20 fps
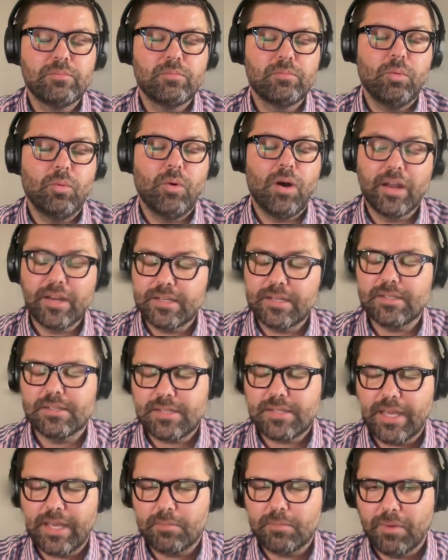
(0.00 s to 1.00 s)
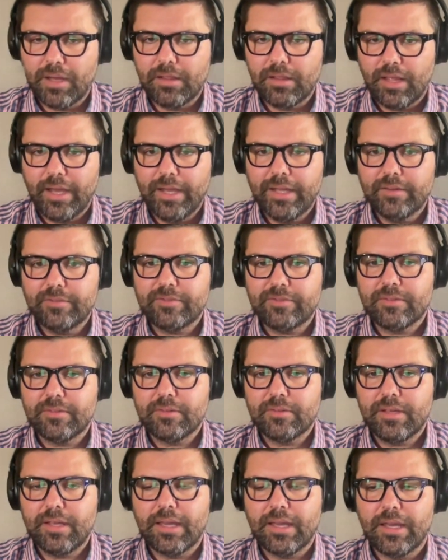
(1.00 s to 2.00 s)
wanted to take my life.
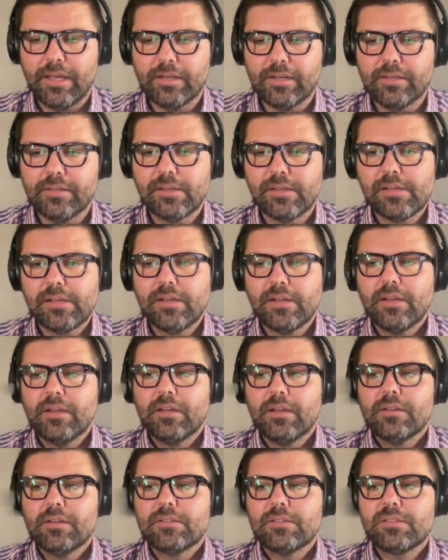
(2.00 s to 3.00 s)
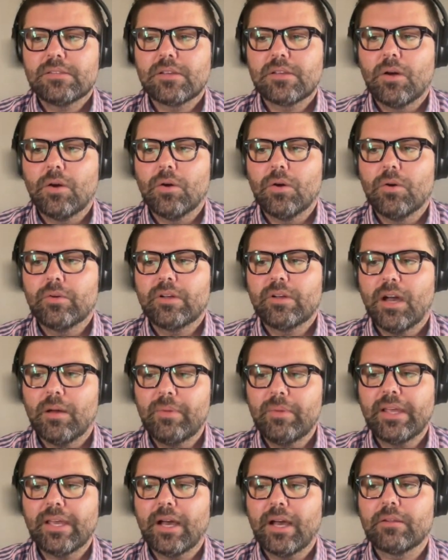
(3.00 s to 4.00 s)
And so
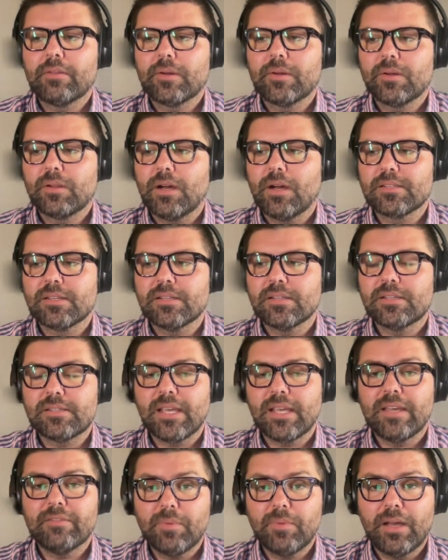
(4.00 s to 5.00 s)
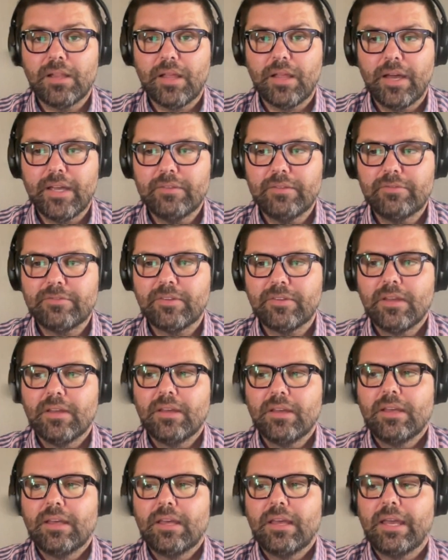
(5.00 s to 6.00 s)
coming out of the closet saved my life.
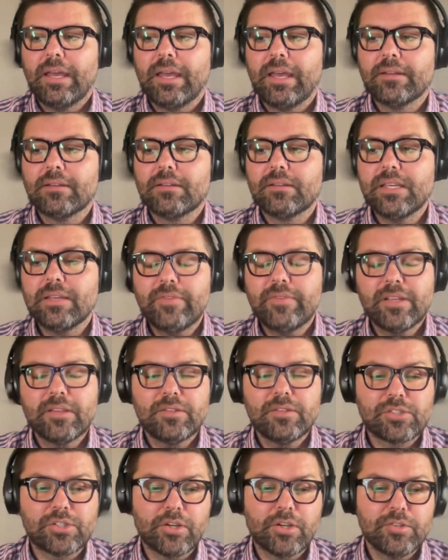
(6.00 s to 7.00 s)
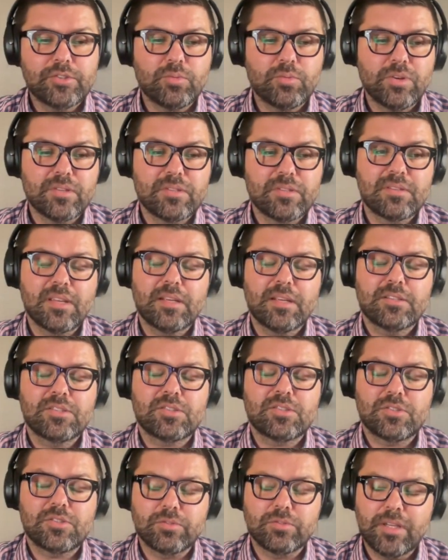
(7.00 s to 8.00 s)
And leaving the church was
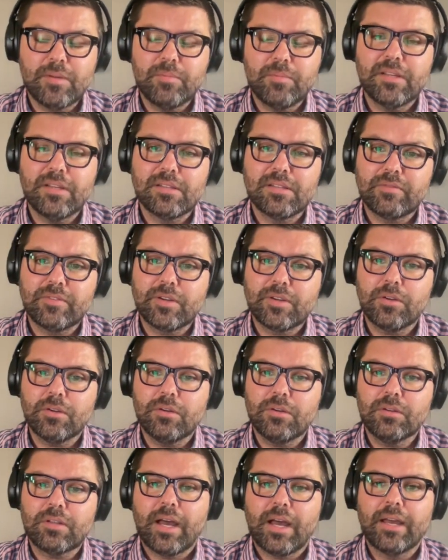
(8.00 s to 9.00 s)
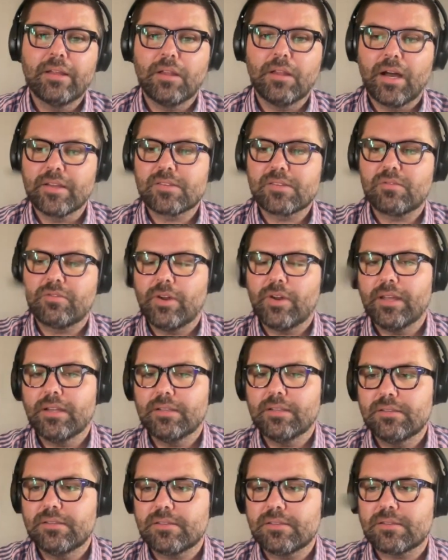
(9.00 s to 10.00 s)
extremely difficult. I lost
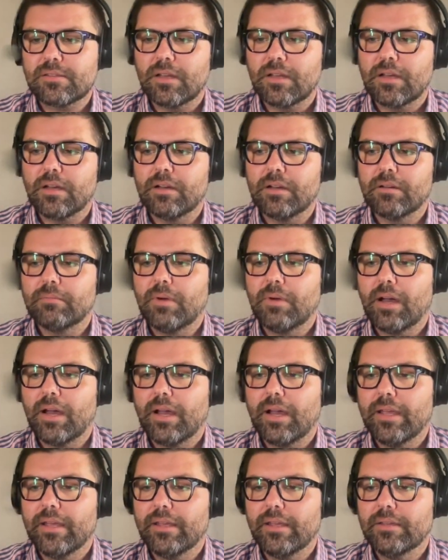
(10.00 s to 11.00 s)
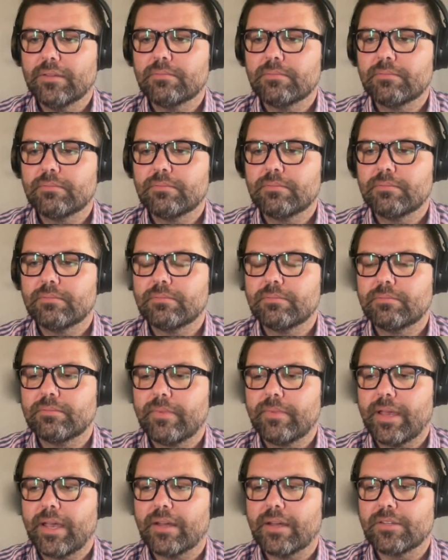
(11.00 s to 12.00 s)
friends. I
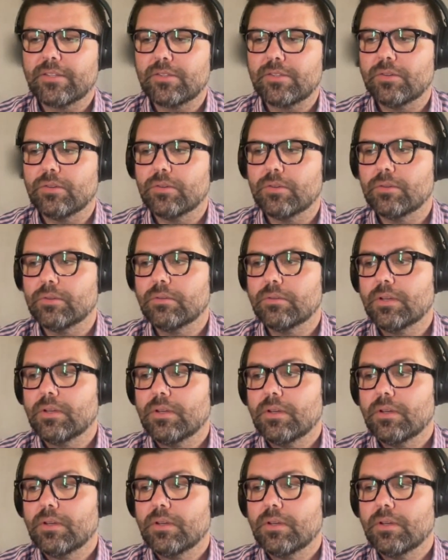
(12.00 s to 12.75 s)
had to,